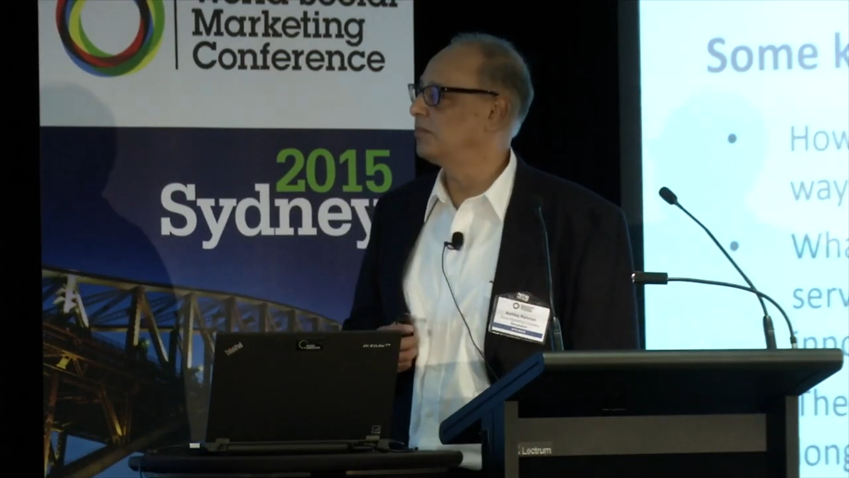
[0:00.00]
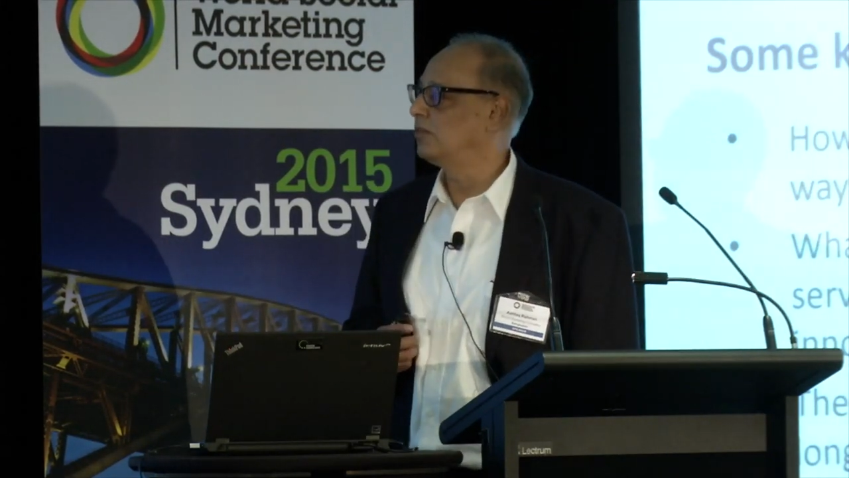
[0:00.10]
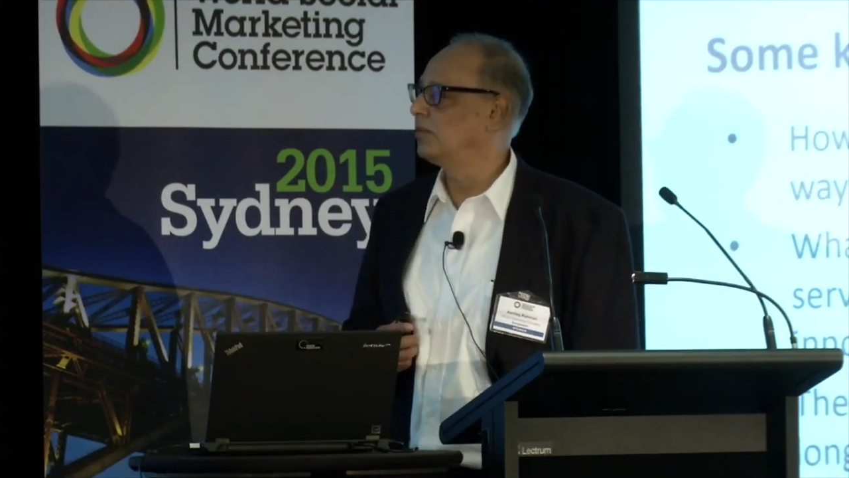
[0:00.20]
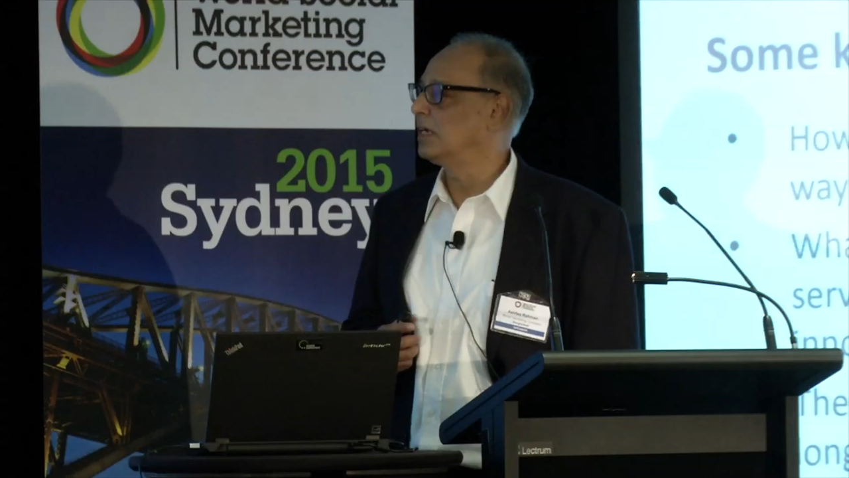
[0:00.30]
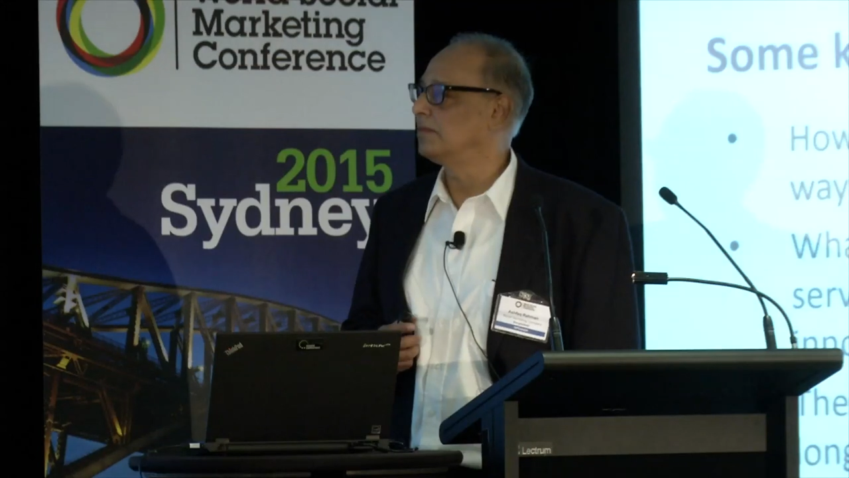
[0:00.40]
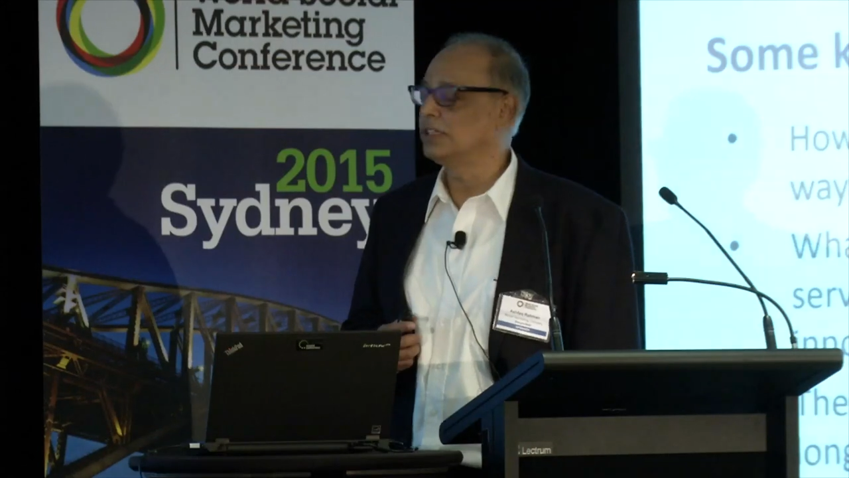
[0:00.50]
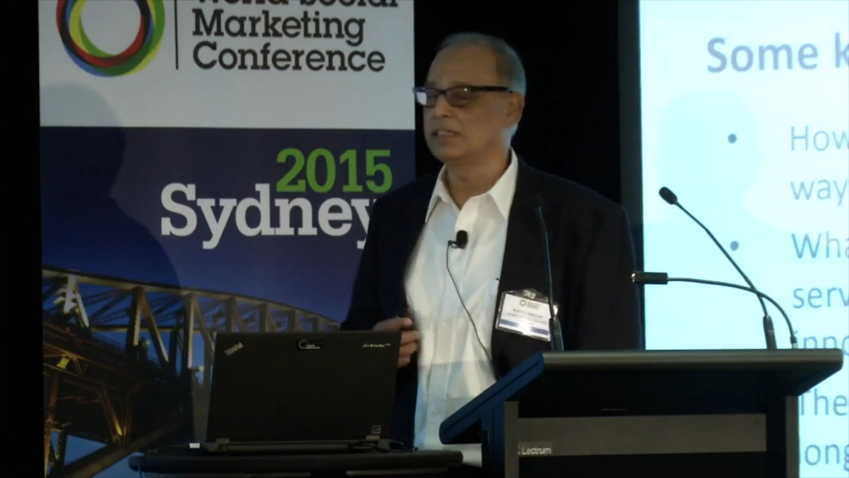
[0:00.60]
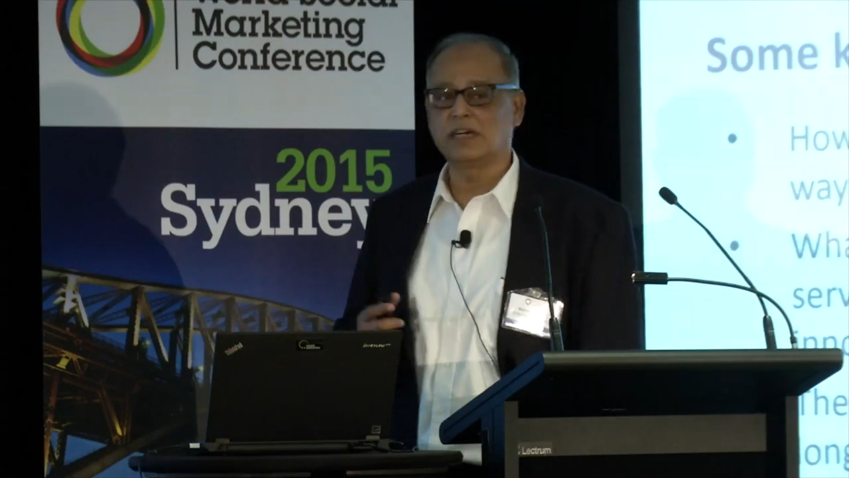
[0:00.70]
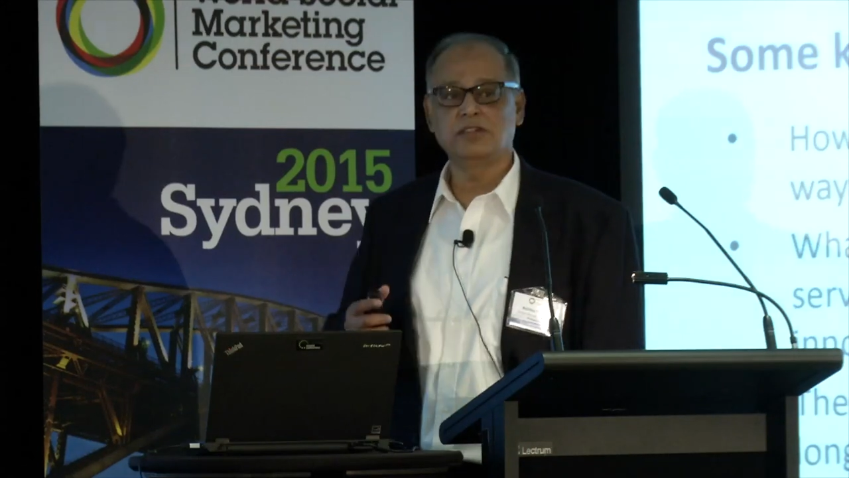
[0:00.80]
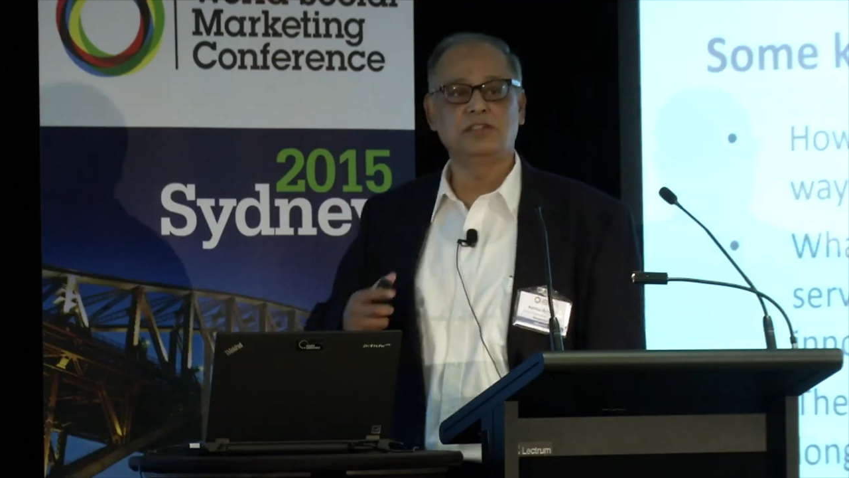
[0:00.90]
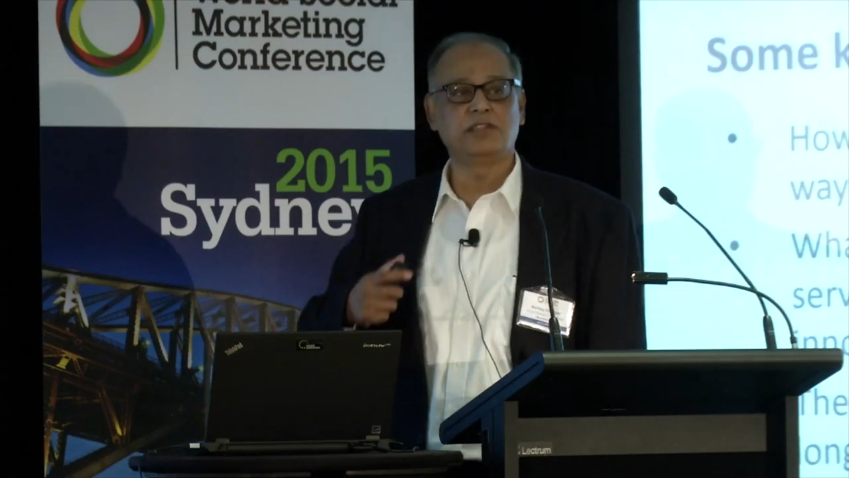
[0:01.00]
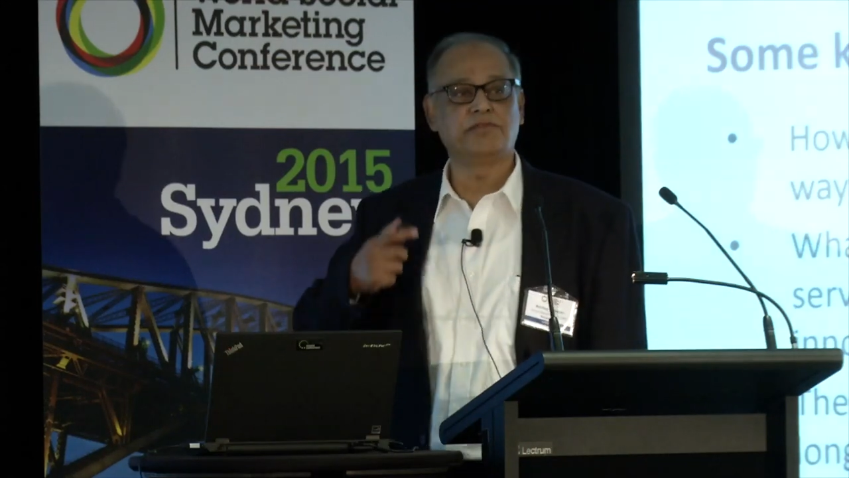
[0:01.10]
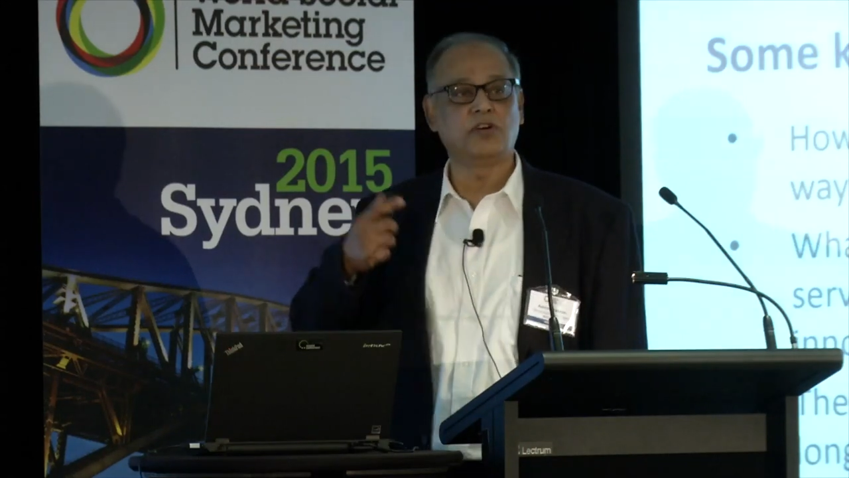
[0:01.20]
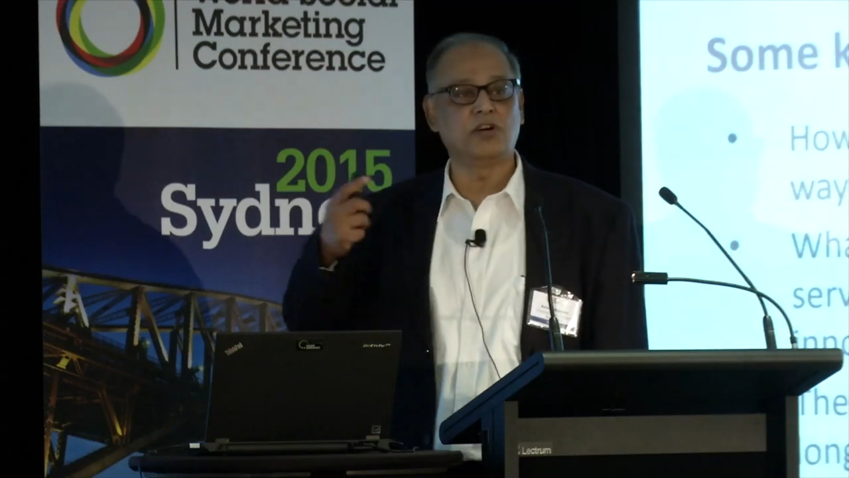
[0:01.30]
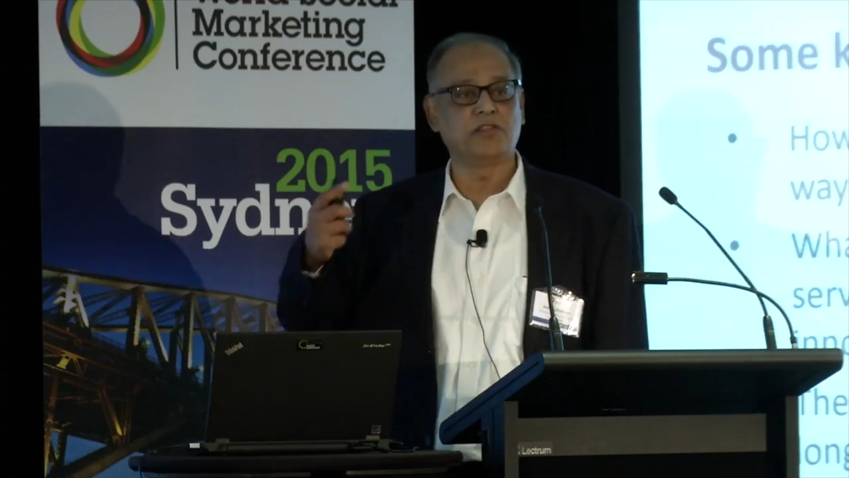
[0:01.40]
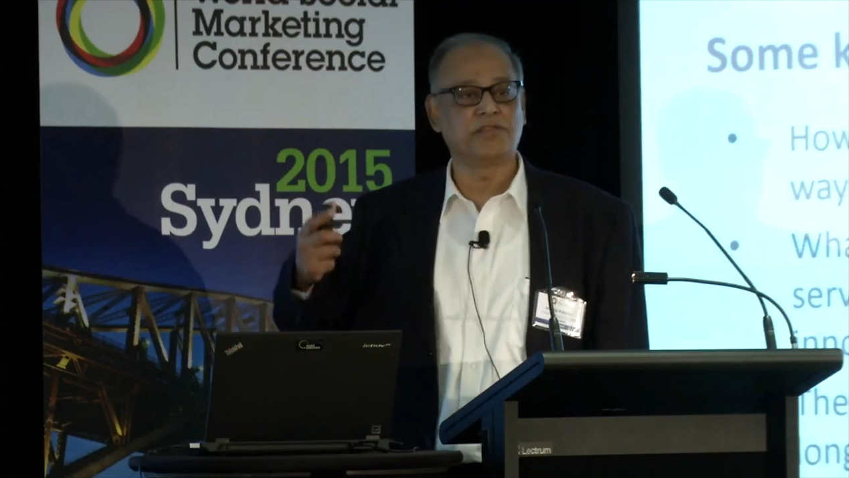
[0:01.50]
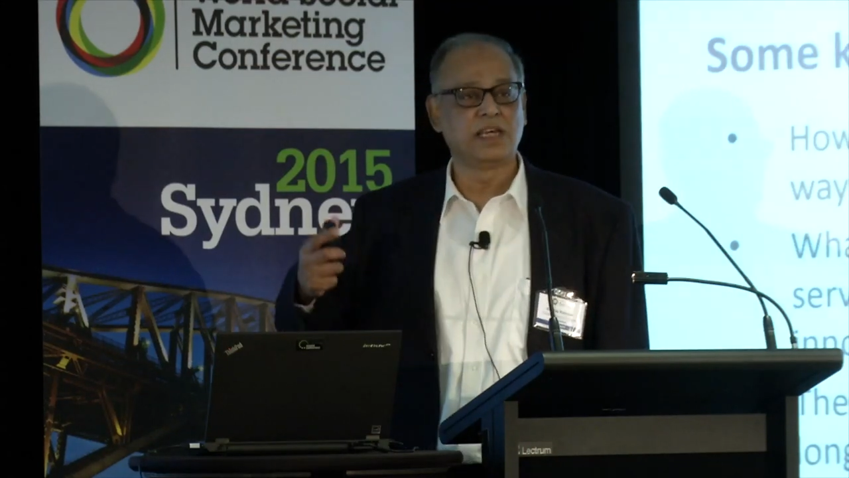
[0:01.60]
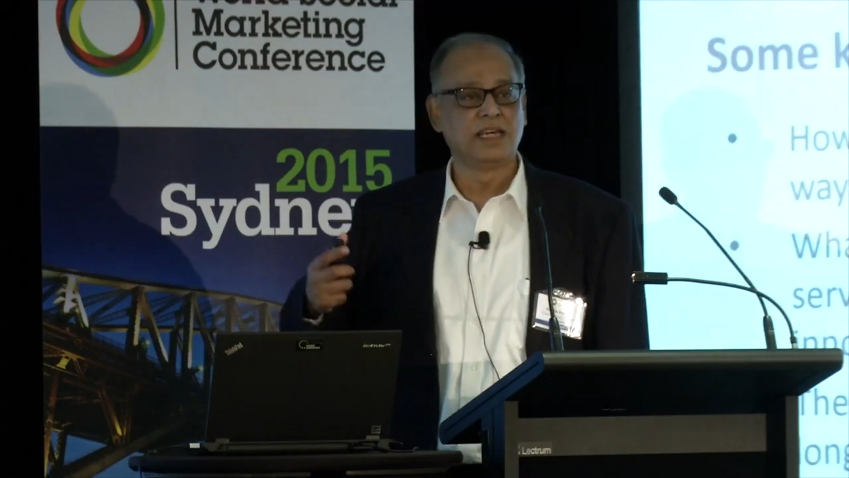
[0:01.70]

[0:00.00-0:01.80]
programs, is how do you evolve